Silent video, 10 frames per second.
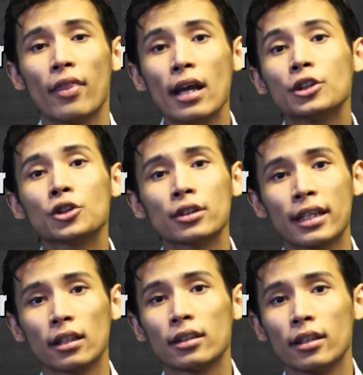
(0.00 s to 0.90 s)
they should
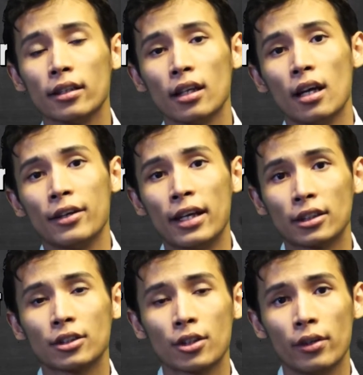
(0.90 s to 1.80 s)
get the
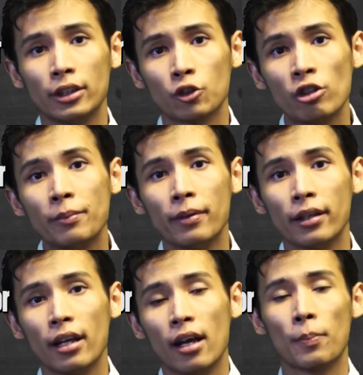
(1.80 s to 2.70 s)
necessary
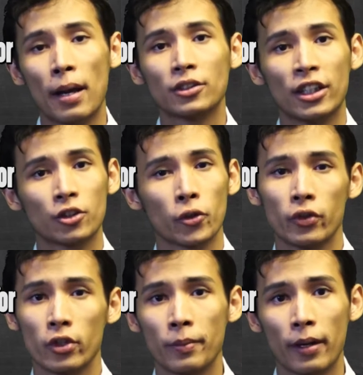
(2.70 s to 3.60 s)
treatment, the best
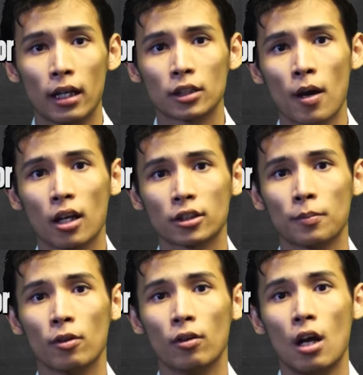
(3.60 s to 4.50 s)
necessary treatment as
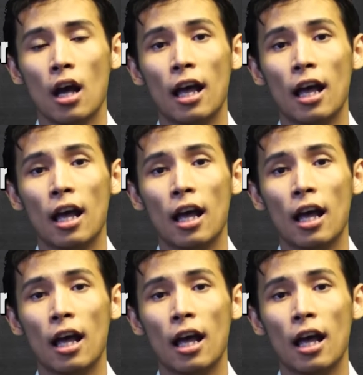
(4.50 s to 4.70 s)
possible.